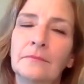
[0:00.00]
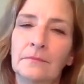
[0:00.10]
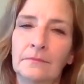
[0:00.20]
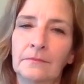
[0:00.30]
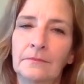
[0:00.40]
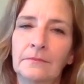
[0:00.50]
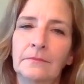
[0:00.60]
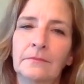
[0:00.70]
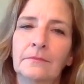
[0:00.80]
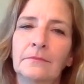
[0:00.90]

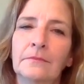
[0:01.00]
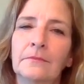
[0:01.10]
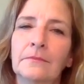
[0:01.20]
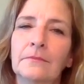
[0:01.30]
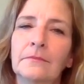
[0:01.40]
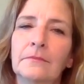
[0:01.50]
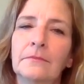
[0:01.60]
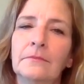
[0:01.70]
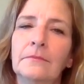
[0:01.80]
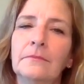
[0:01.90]

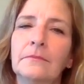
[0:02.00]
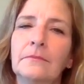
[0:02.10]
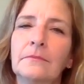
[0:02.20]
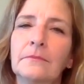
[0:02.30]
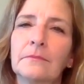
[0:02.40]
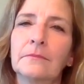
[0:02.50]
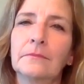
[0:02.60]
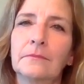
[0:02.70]
(not speaking)